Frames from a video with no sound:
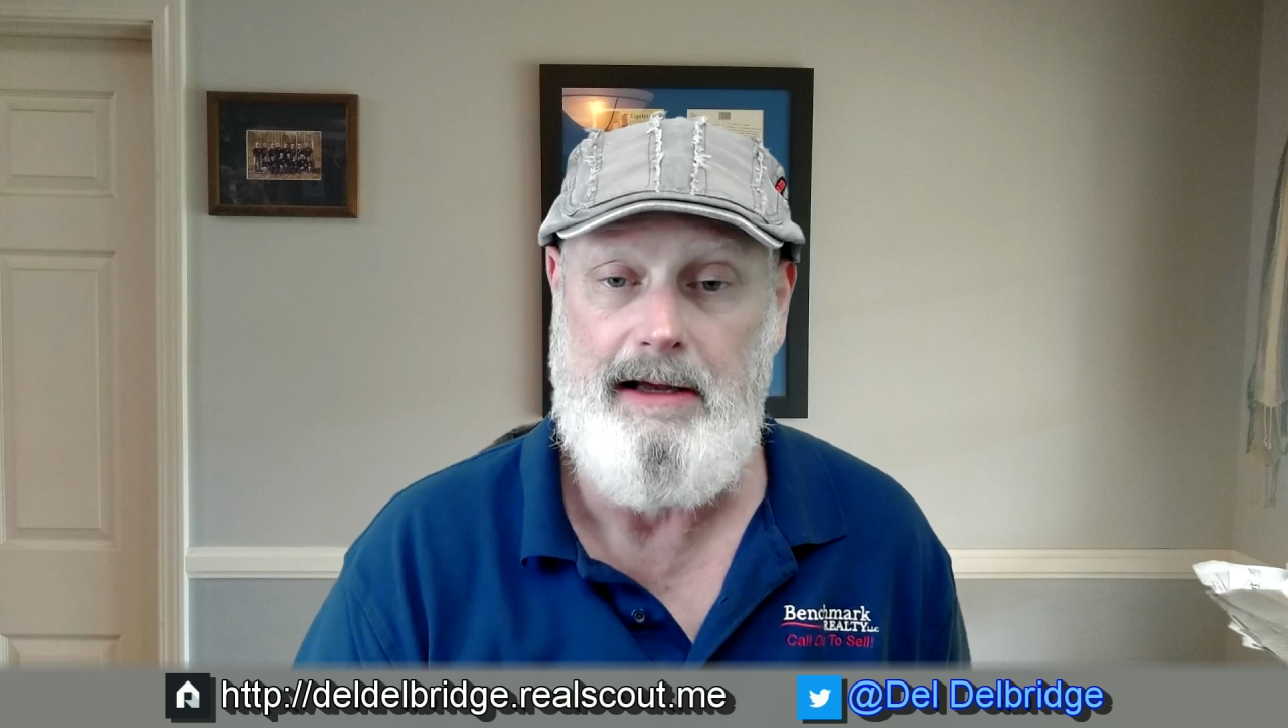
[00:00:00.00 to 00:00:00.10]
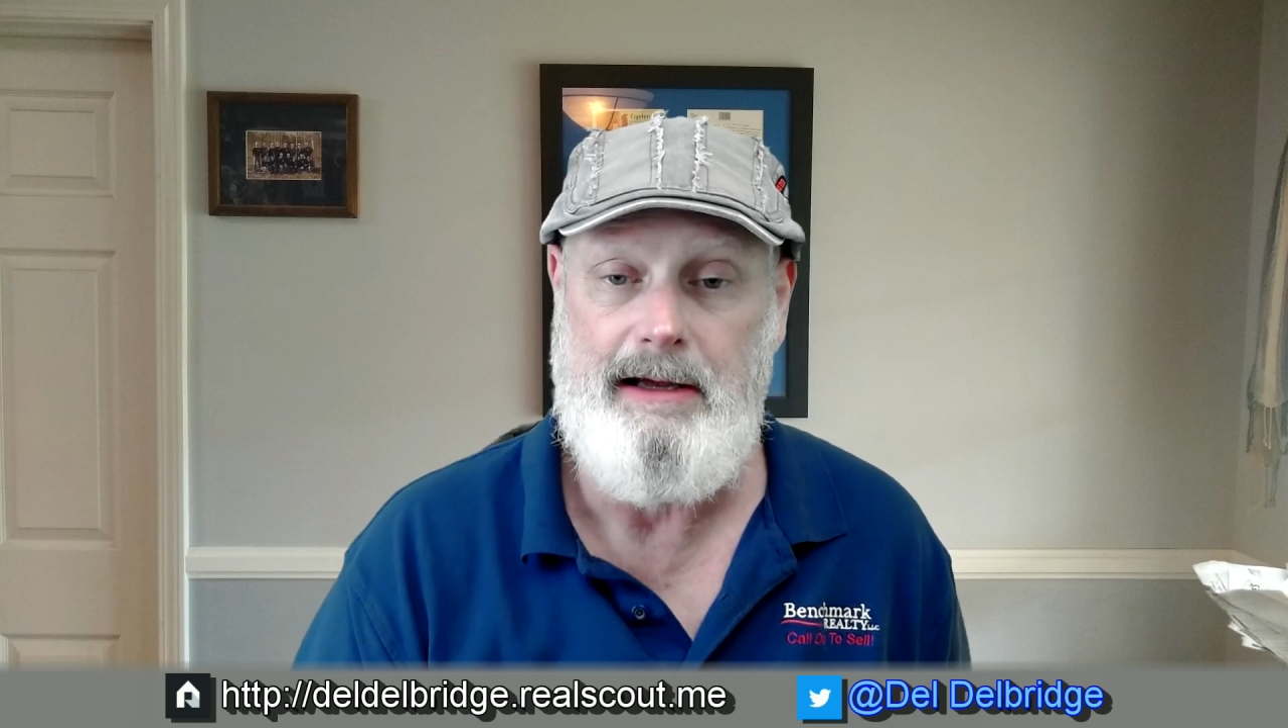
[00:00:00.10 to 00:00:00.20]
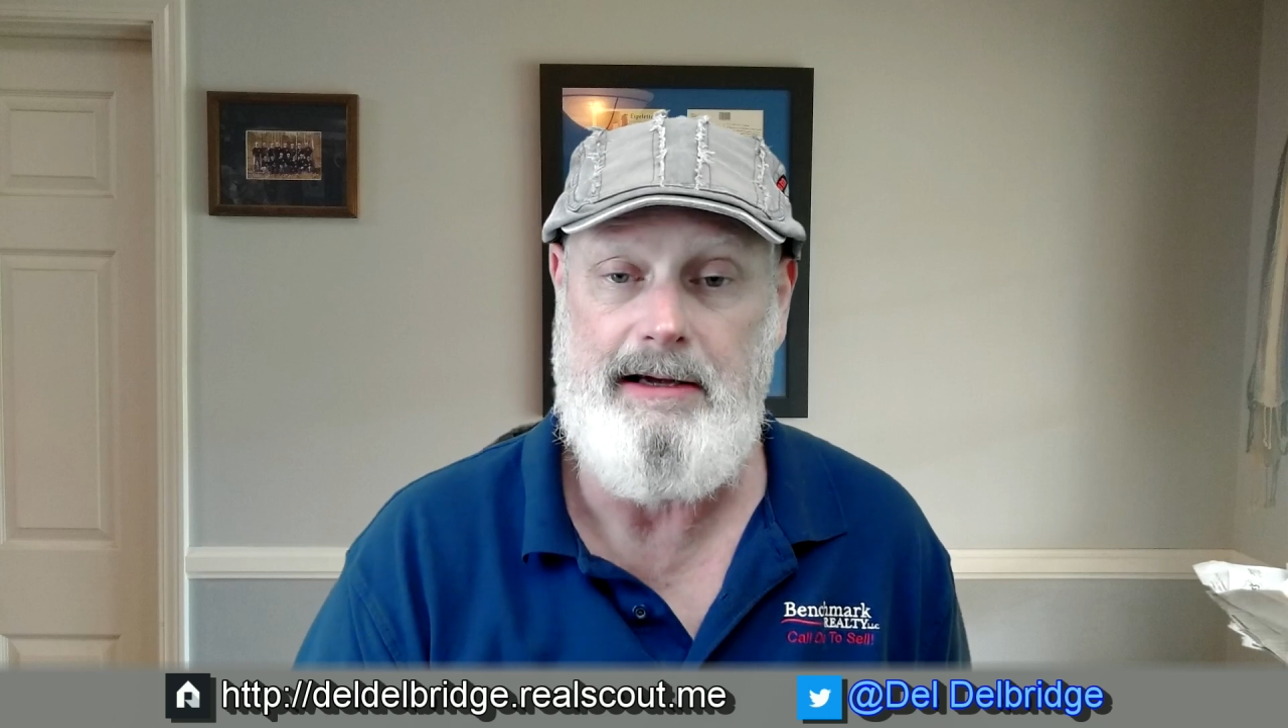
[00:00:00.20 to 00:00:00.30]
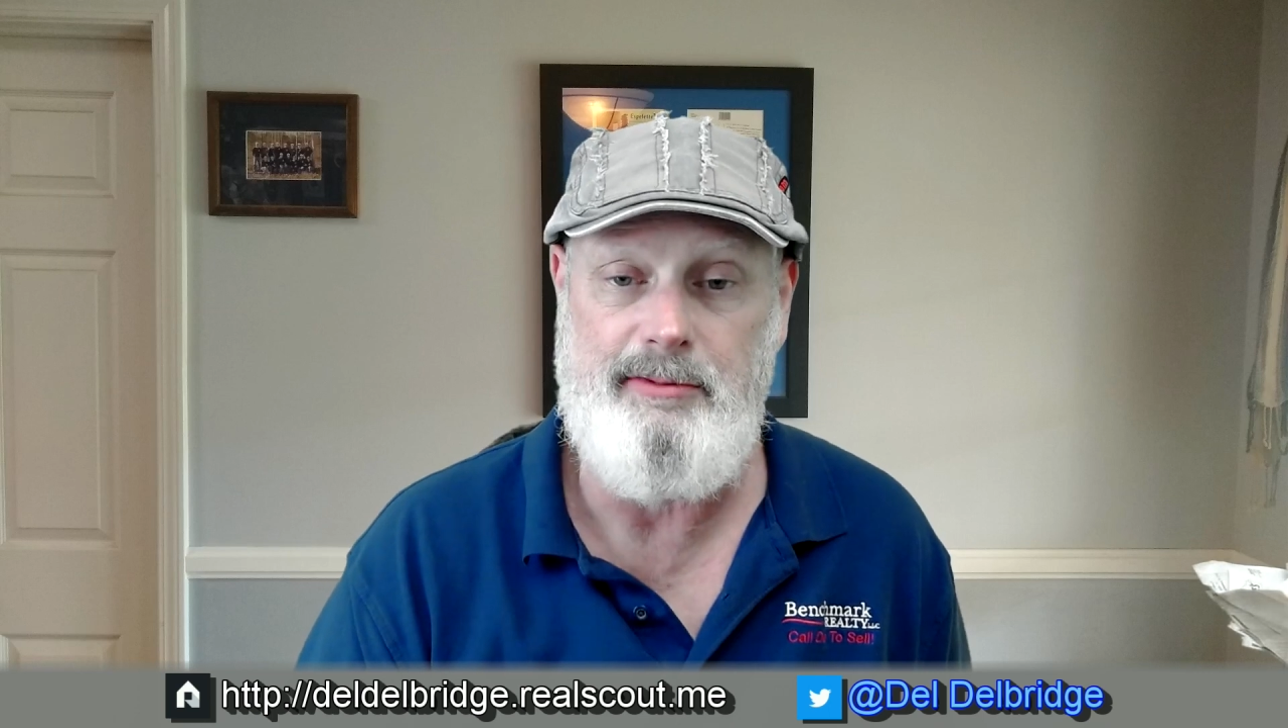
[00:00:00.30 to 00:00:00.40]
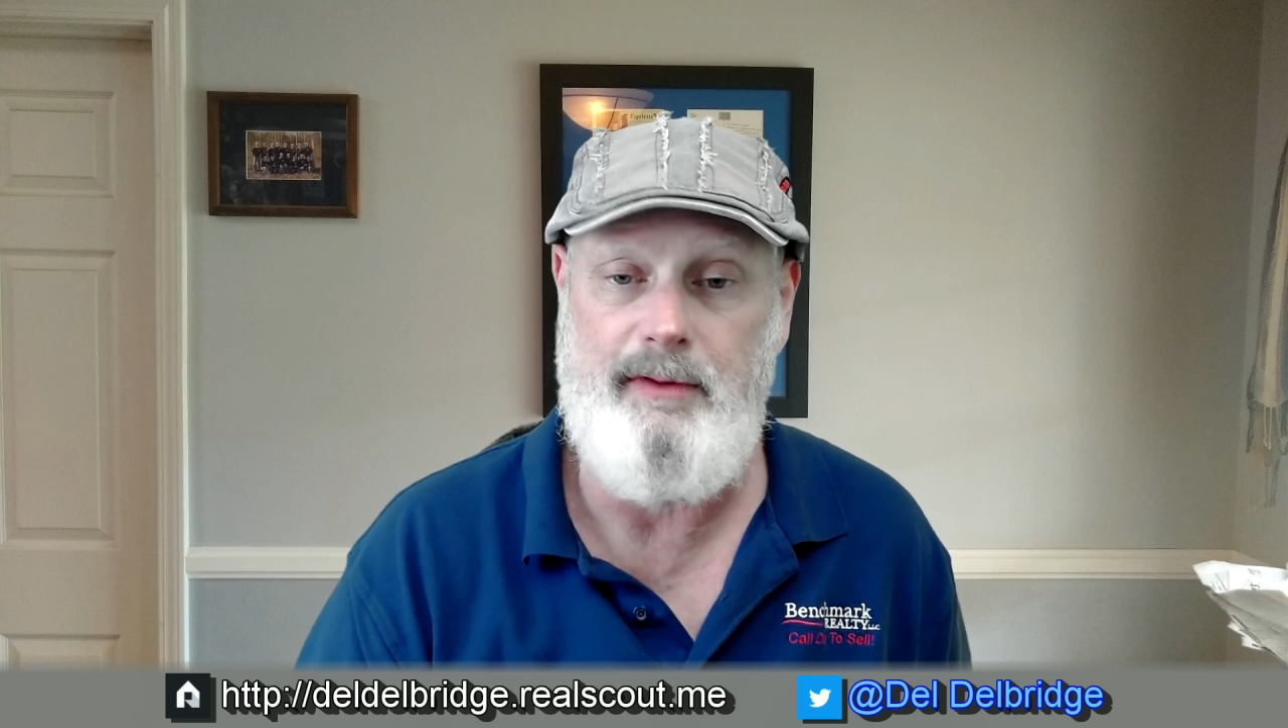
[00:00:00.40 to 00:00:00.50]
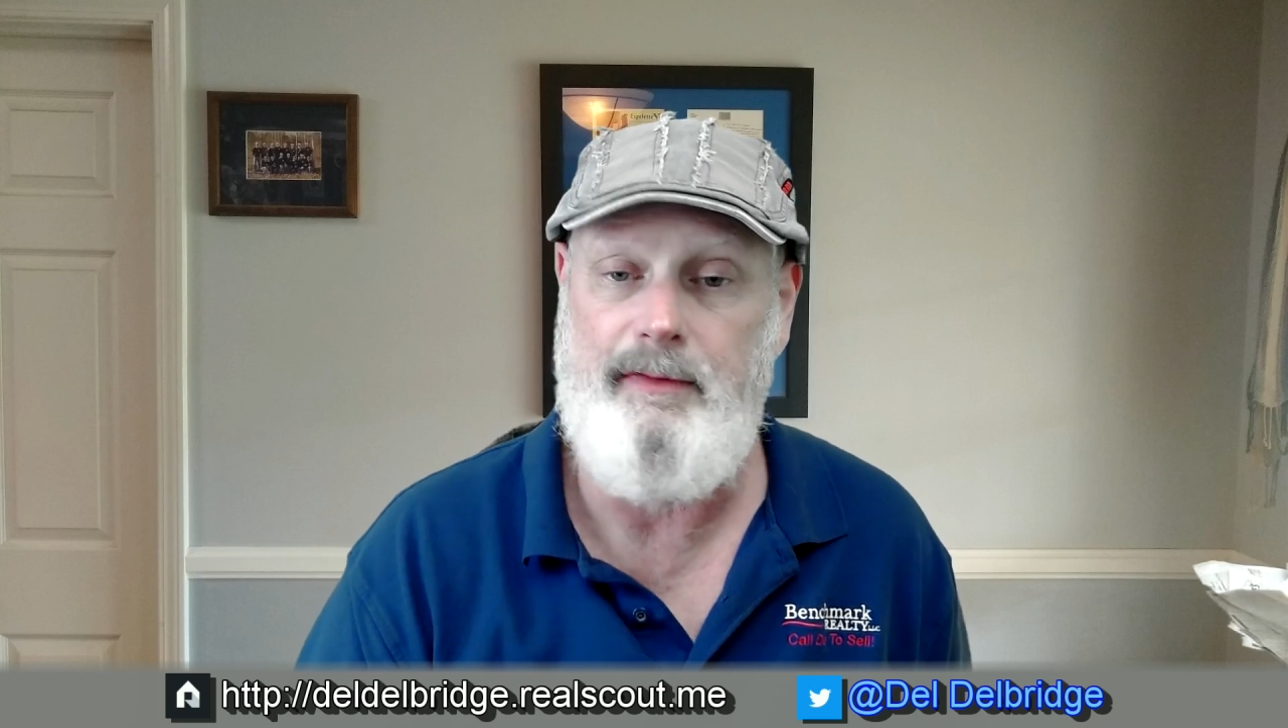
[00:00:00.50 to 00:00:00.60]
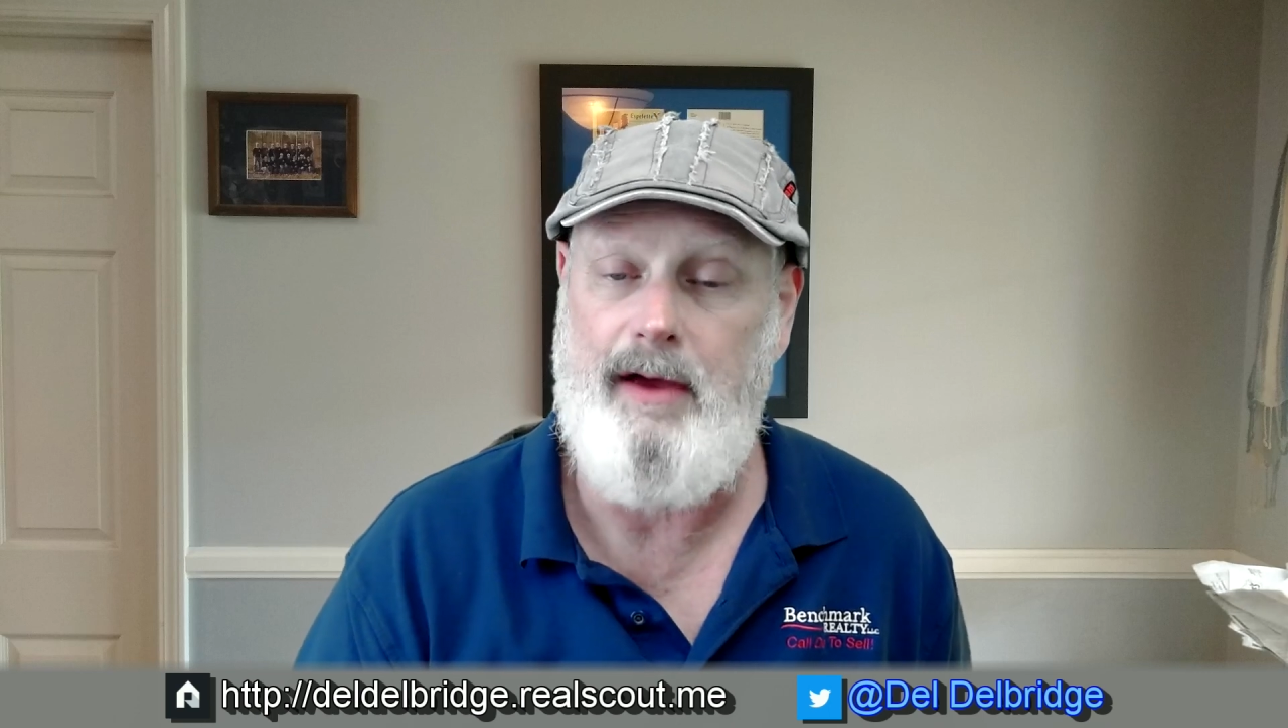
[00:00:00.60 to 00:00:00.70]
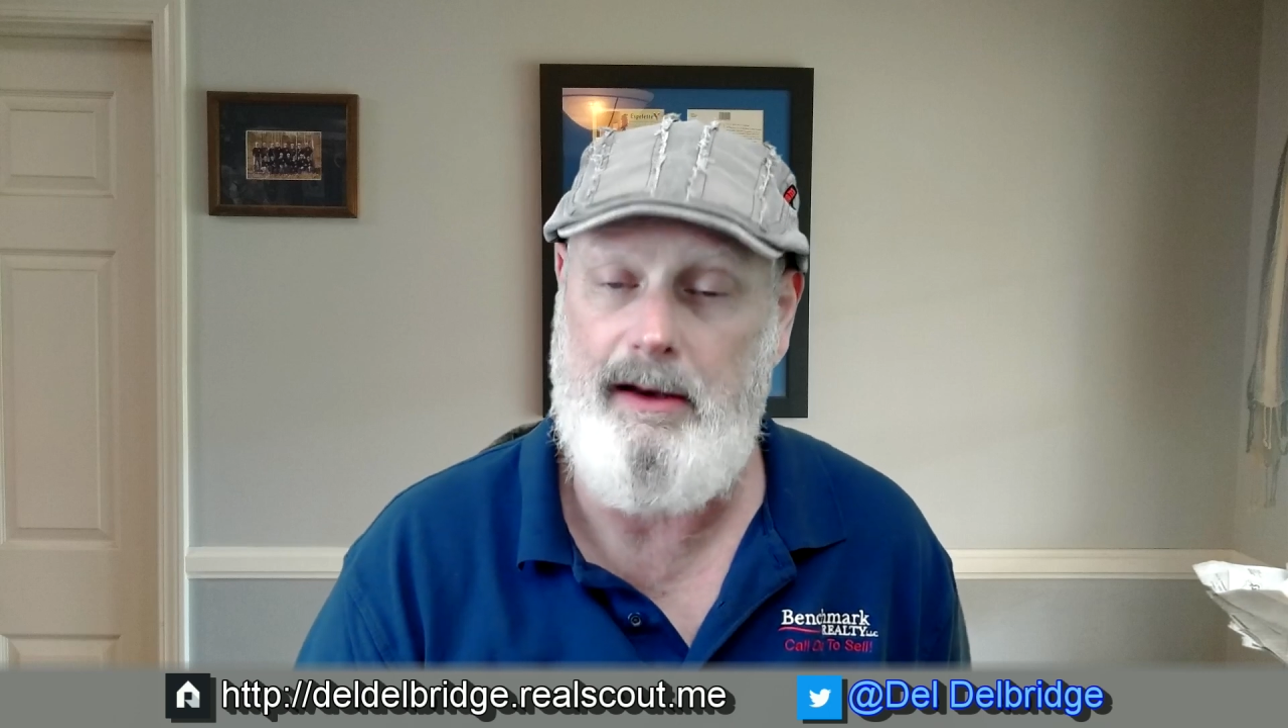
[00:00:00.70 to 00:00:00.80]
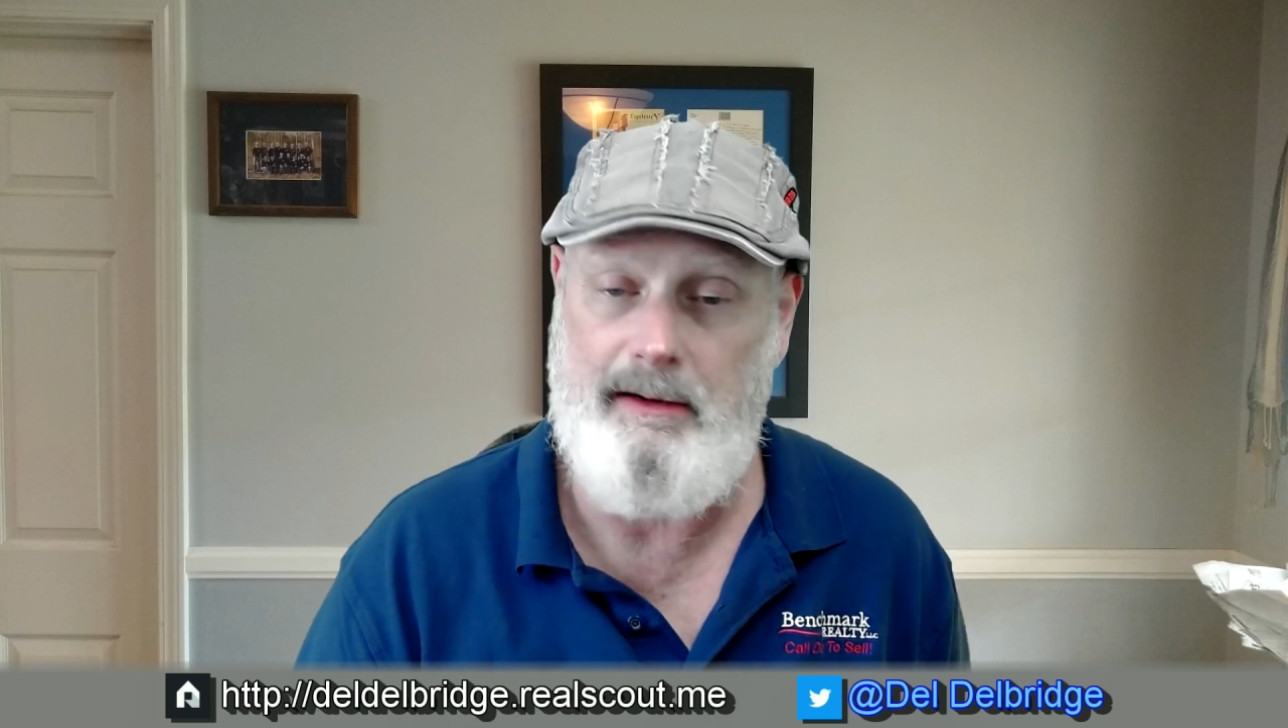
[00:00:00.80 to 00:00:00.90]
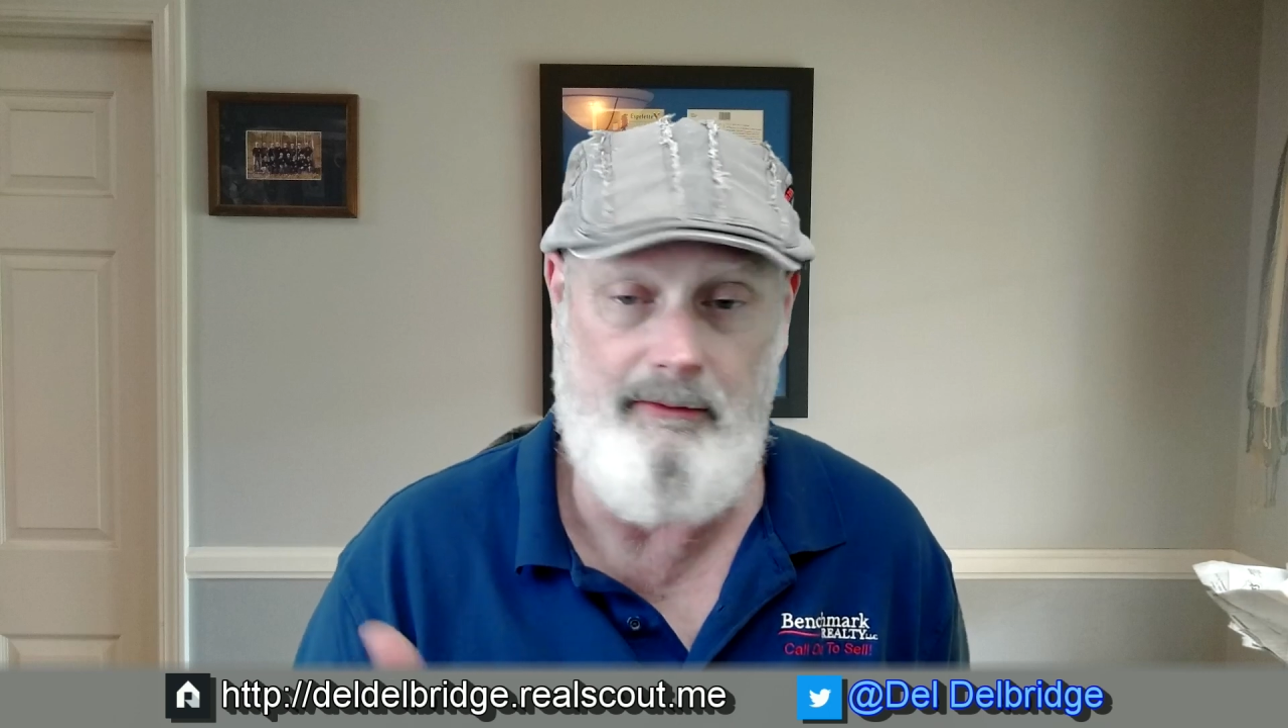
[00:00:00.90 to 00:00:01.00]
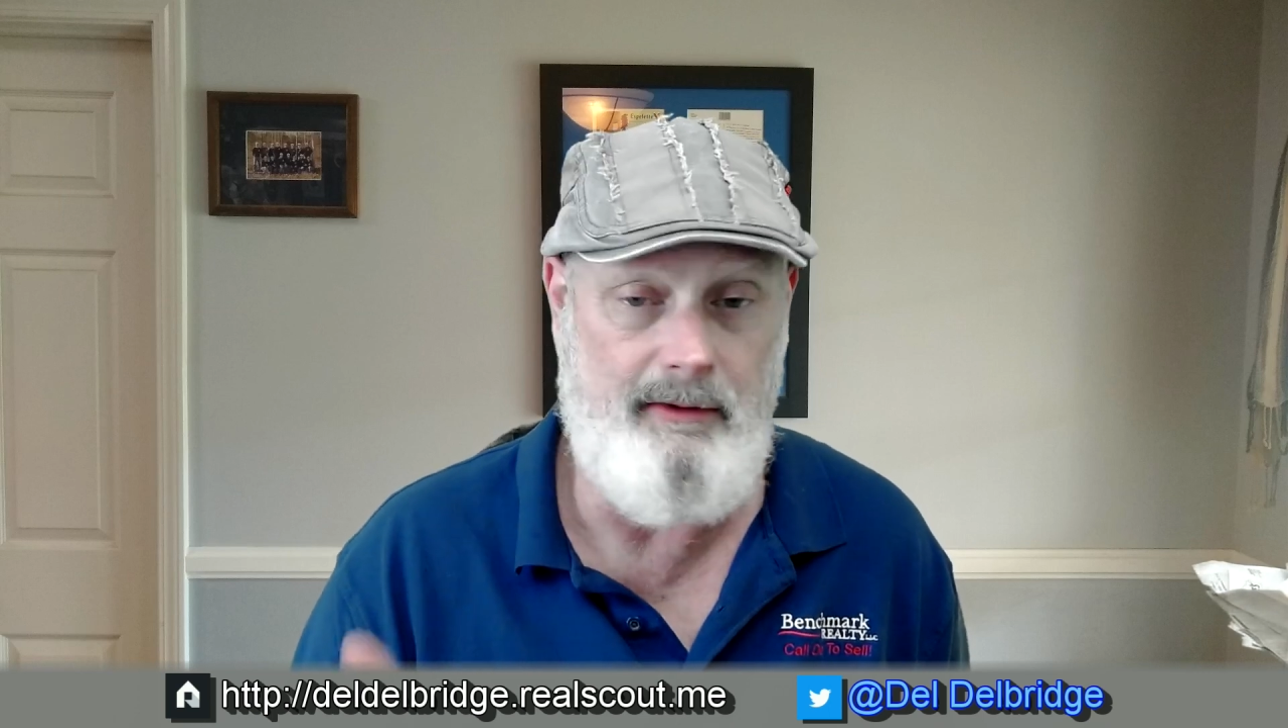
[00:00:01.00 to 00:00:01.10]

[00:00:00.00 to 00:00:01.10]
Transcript: because we've got we,